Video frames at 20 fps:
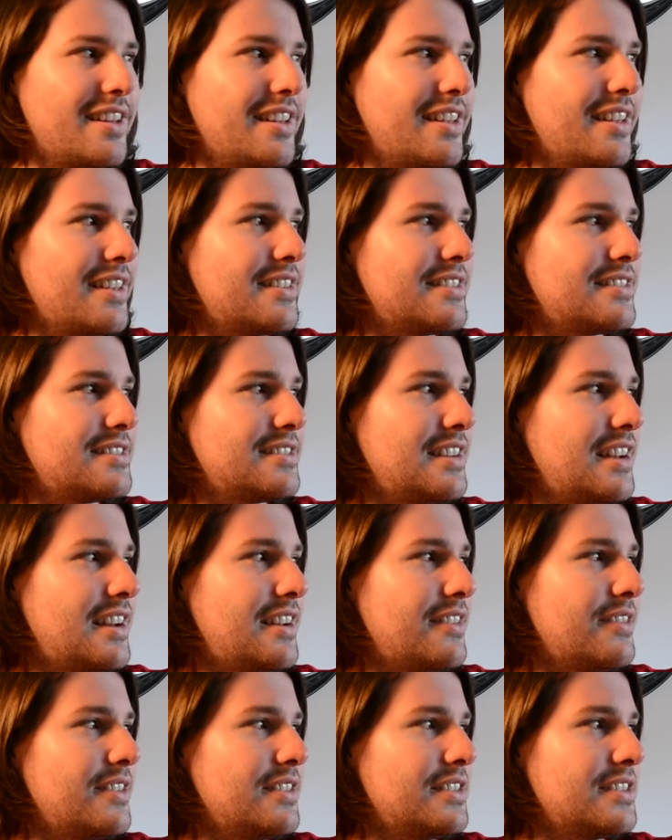it's
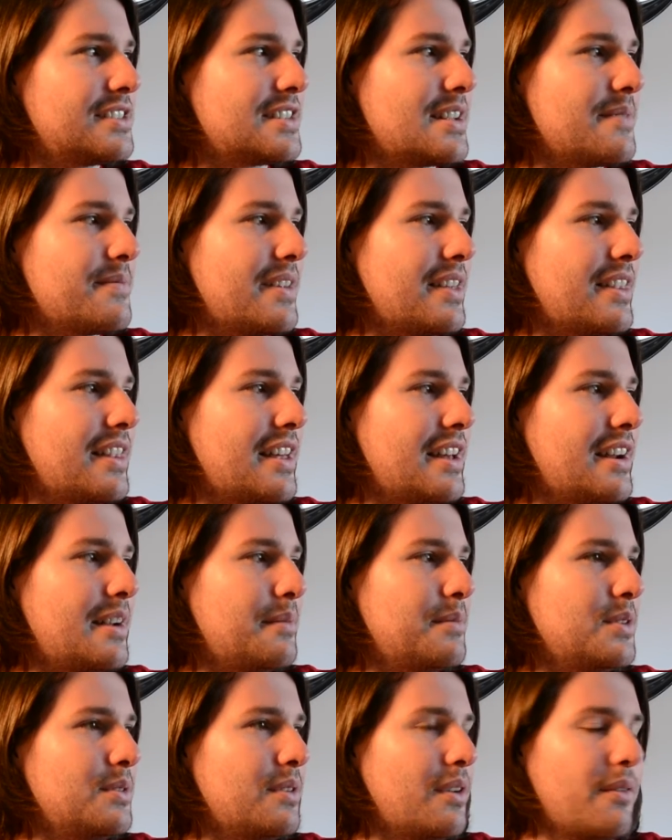not really something that I'm
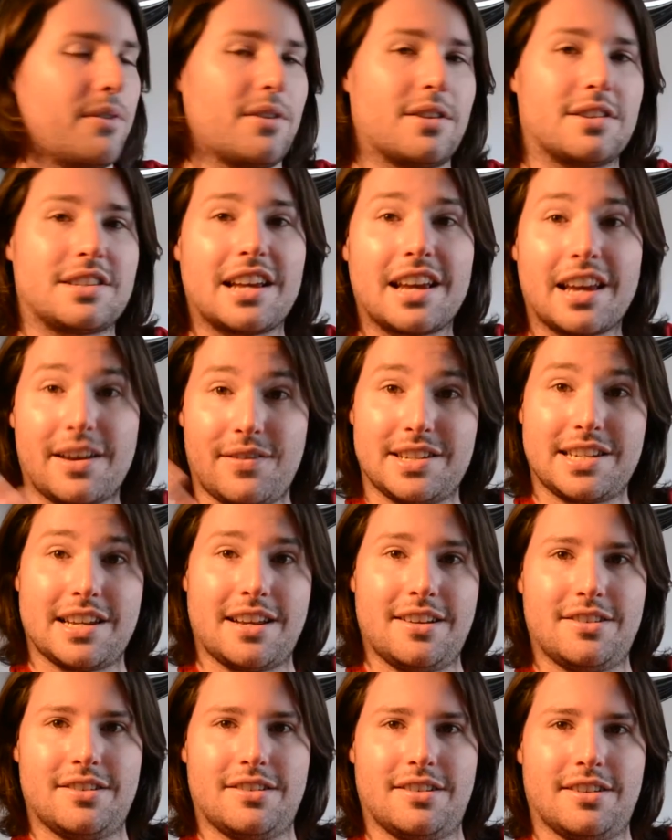doing for the sake of
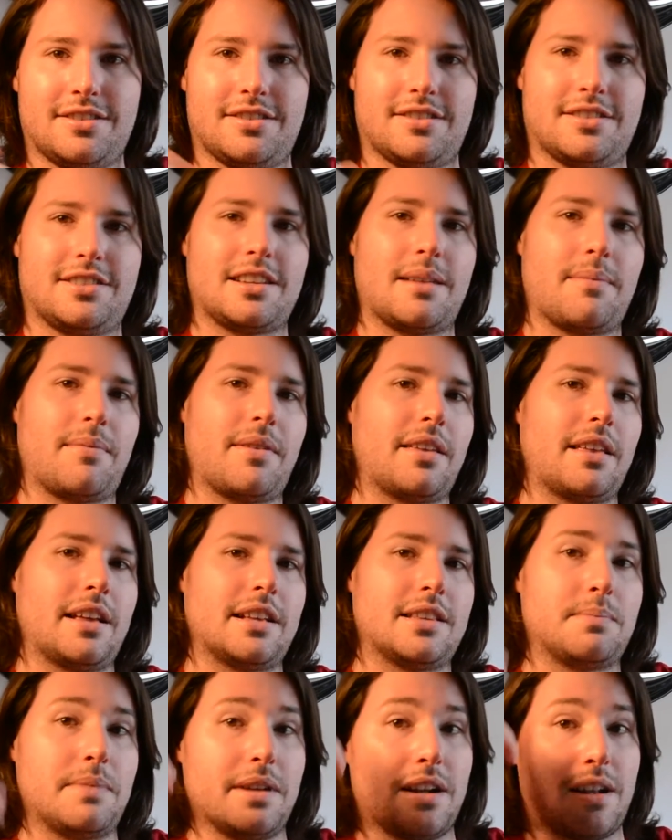attention, it's just something
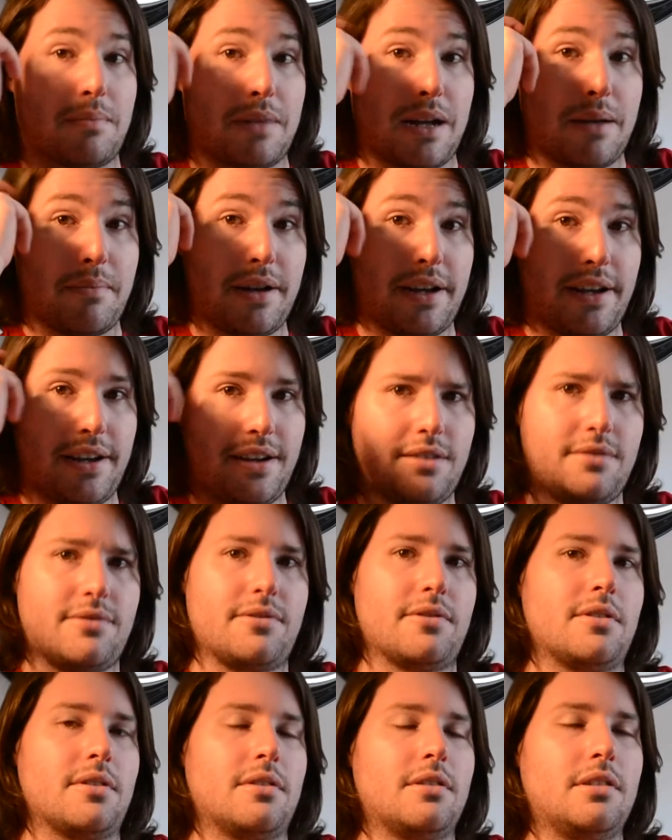that's been on my mind
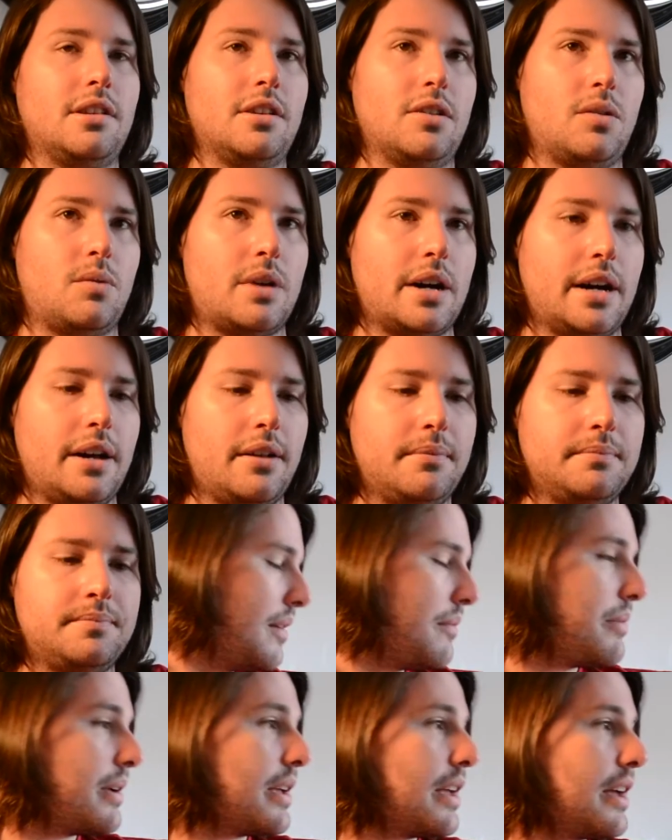for a little while.
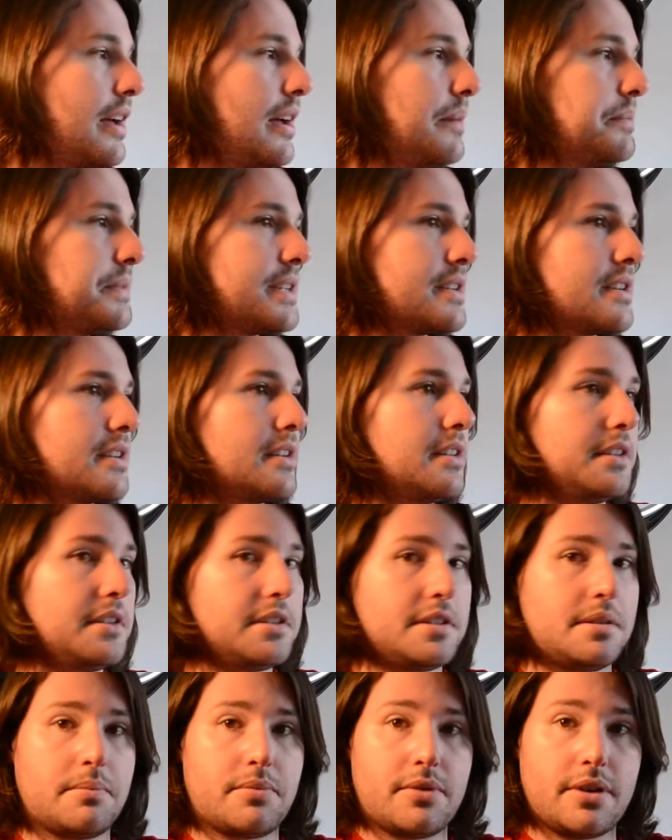But yeah, I'm taking at
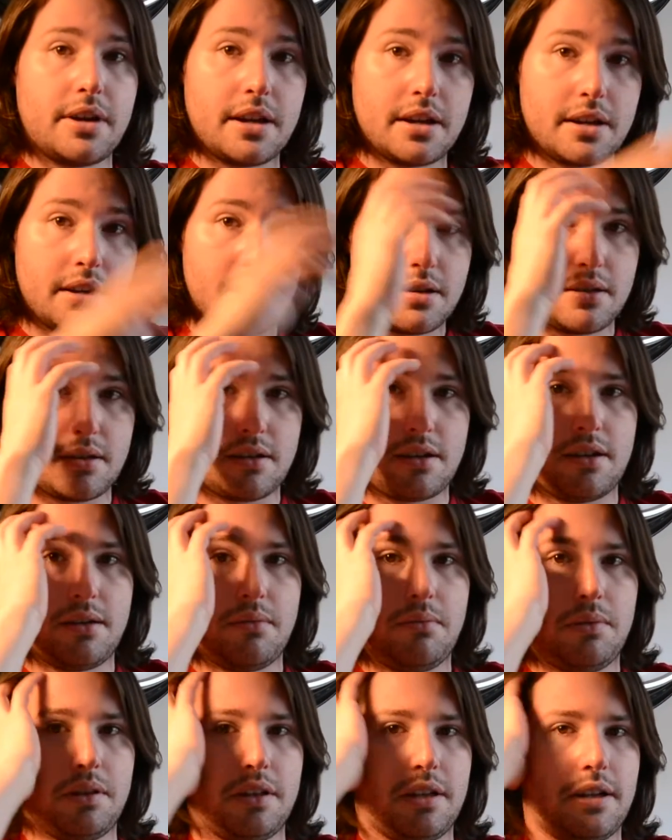least a break. I
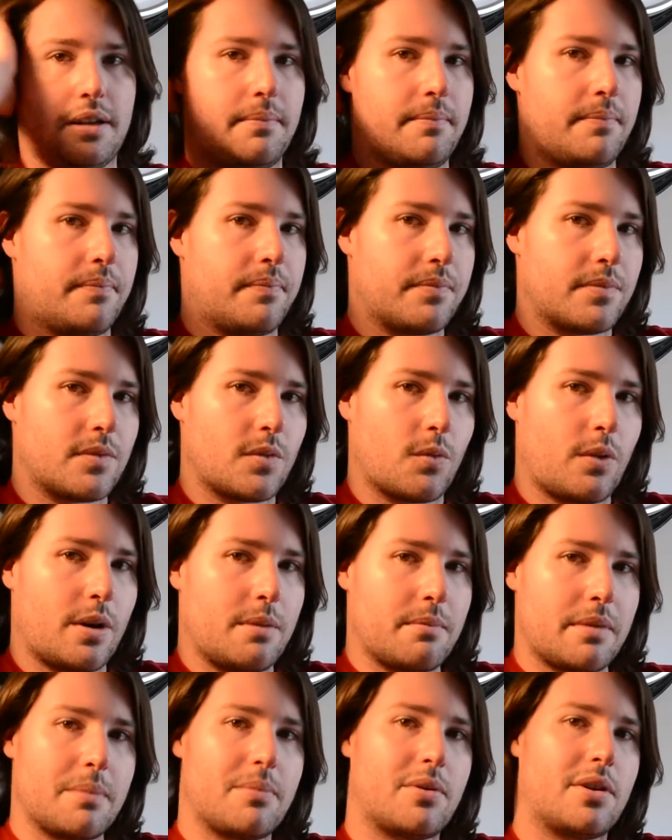will, when
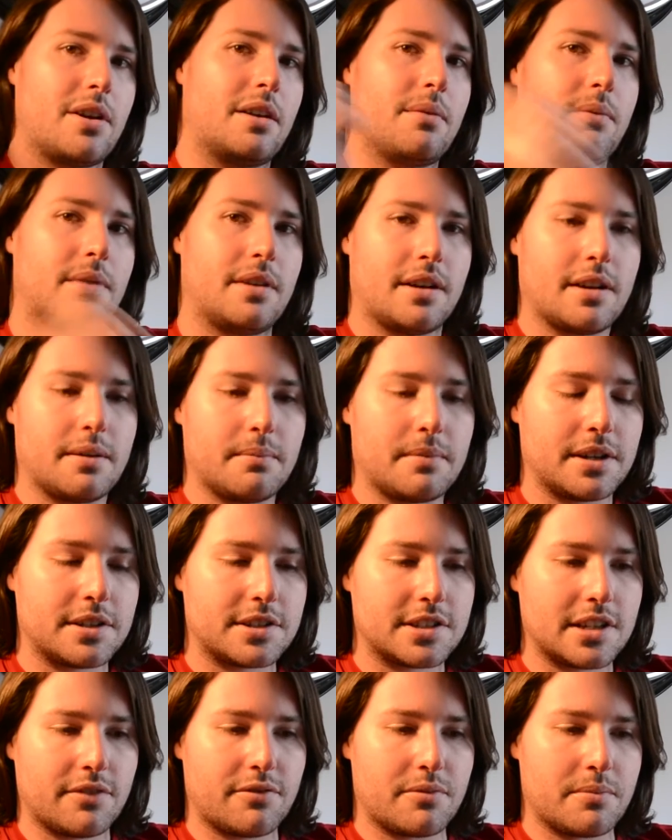my
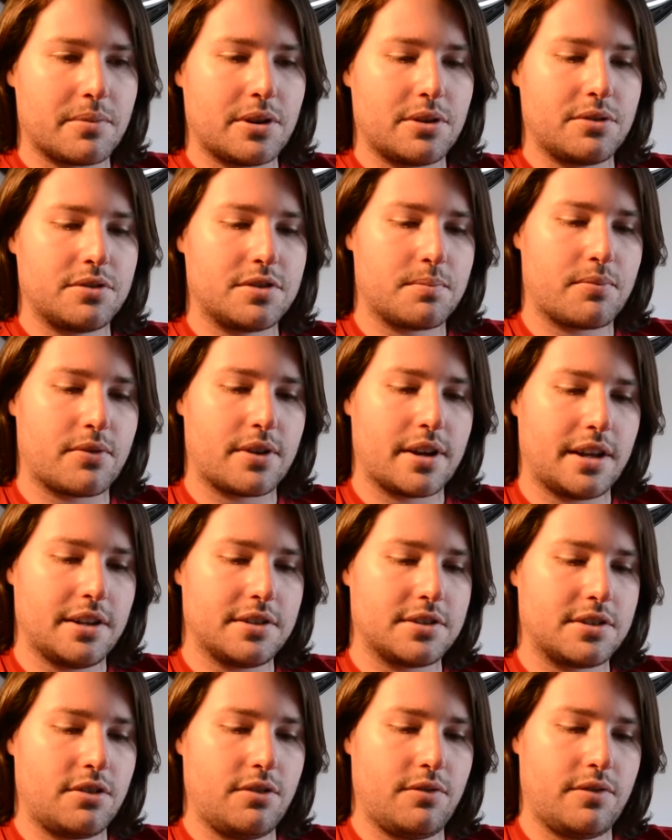self-imposed break is
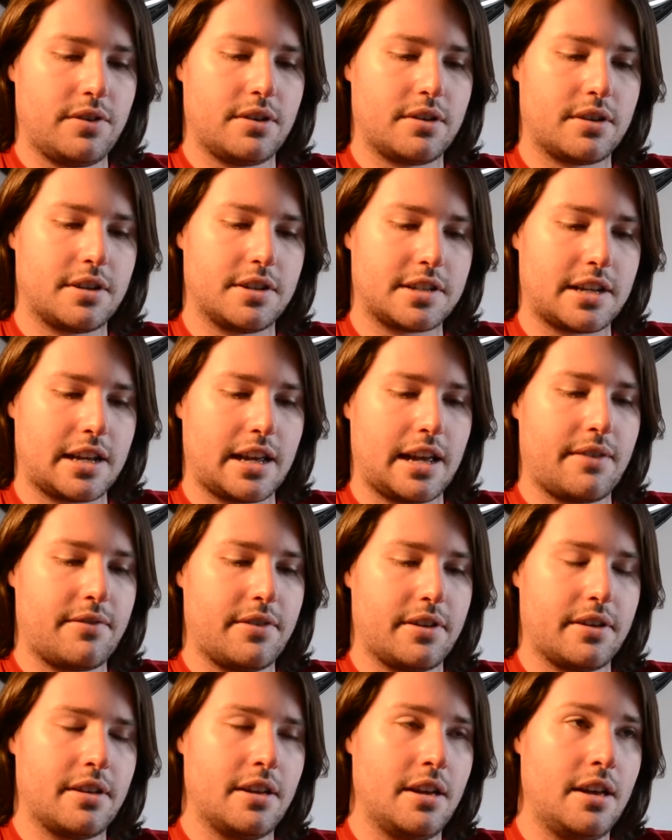over, because I
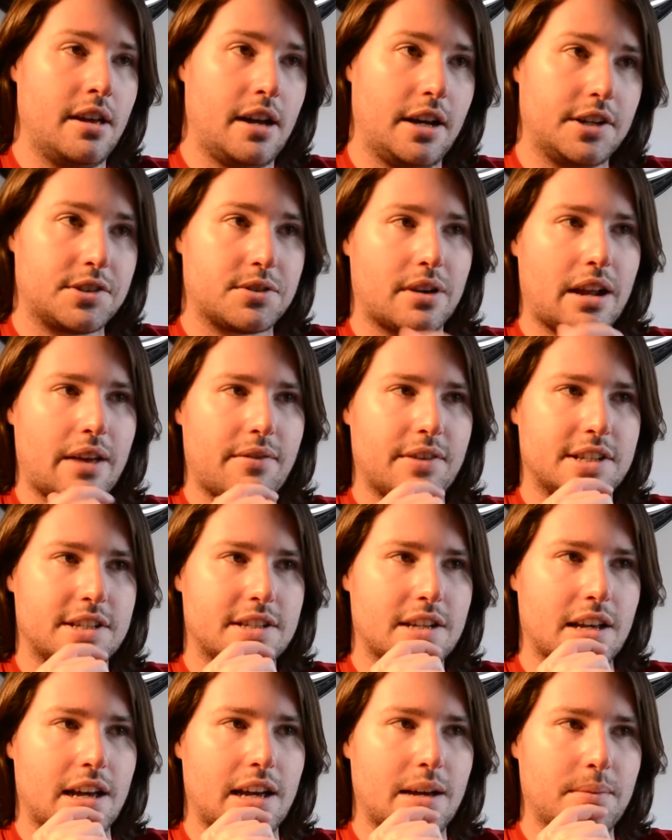sort of have a
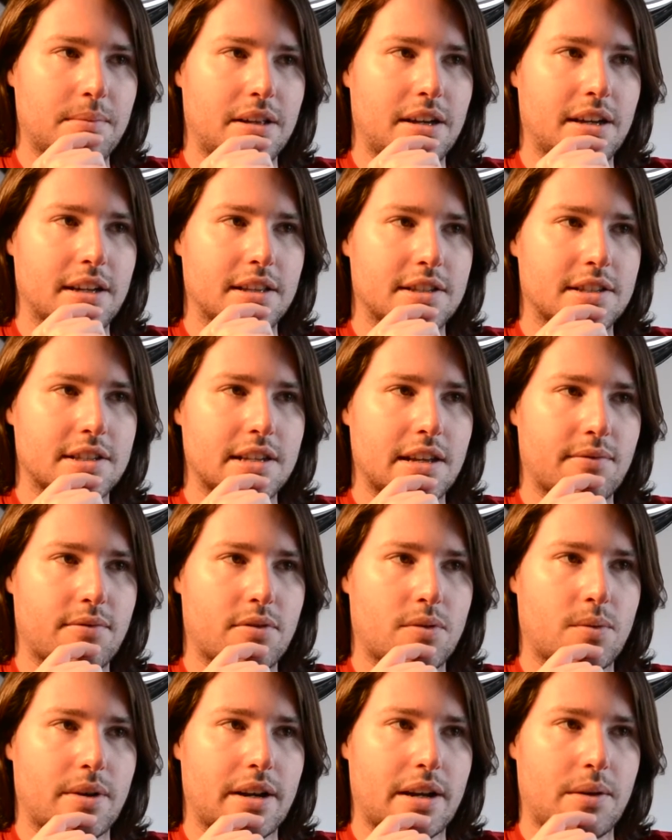timeline set for
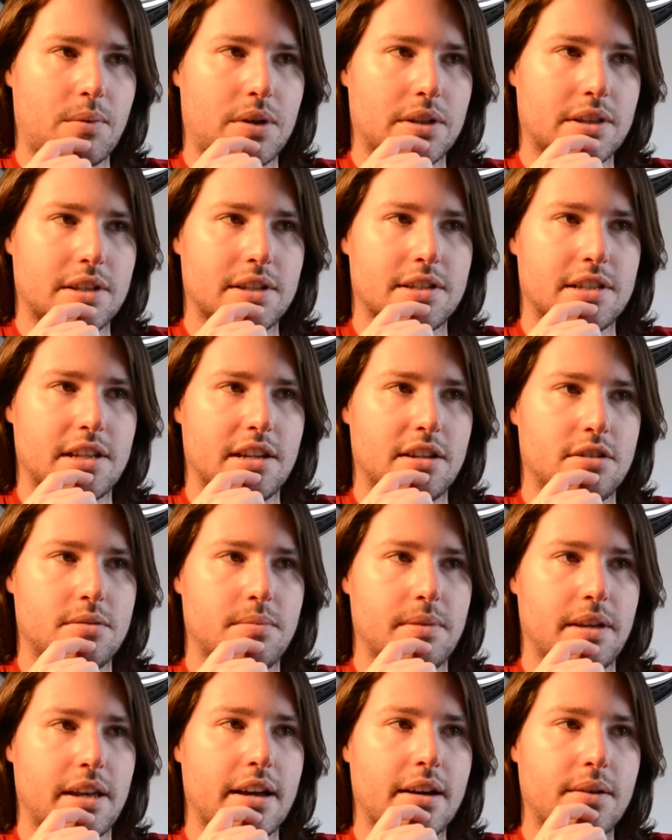when I want this thing to
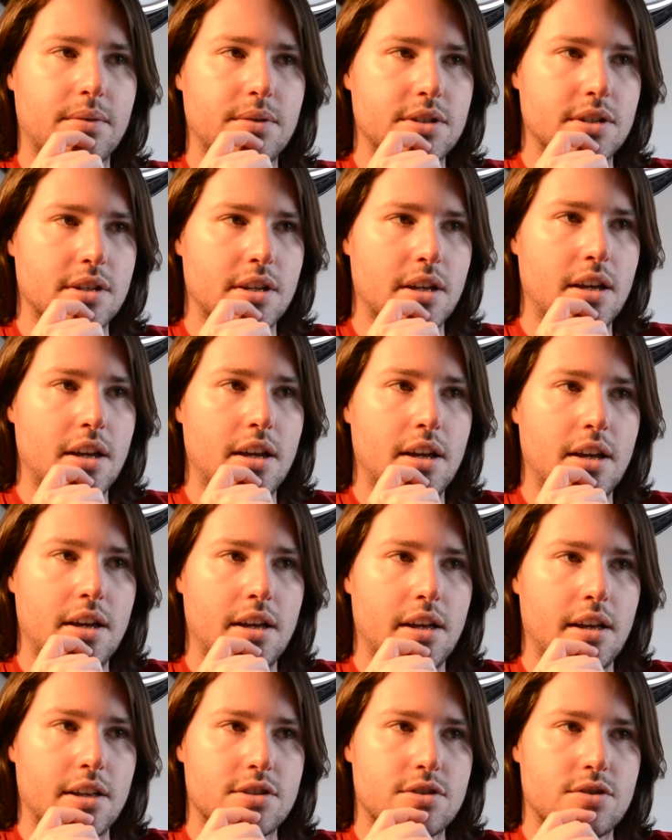be out.
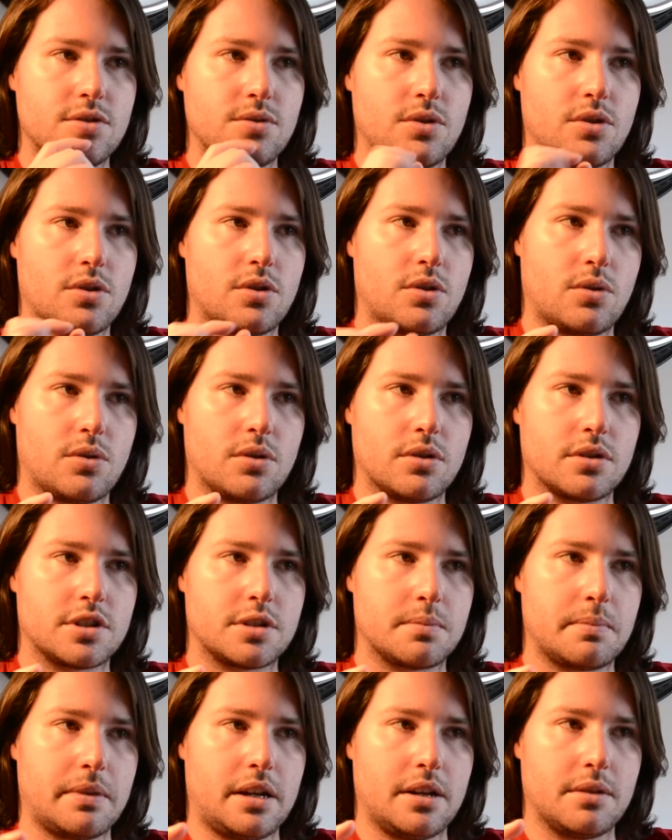It's to
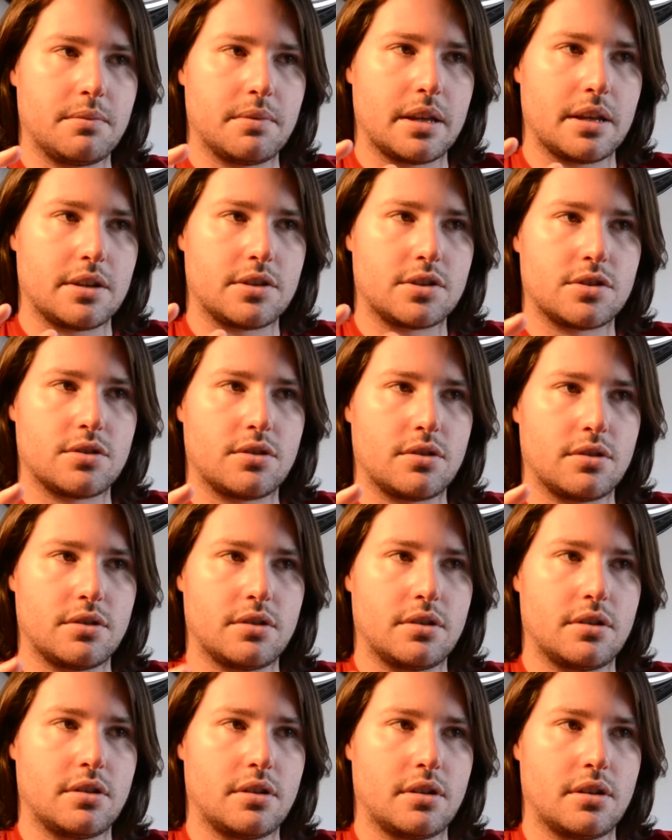correspond with a
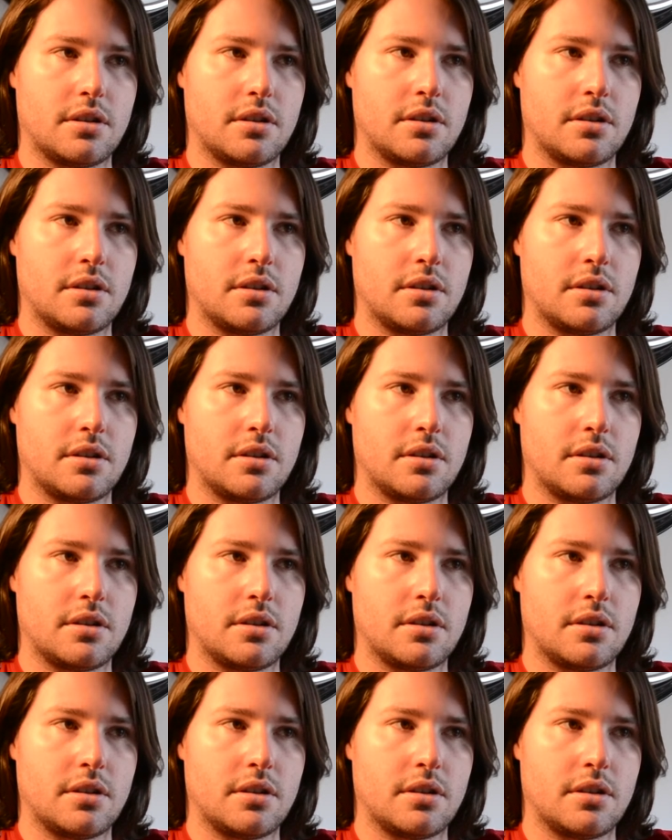certain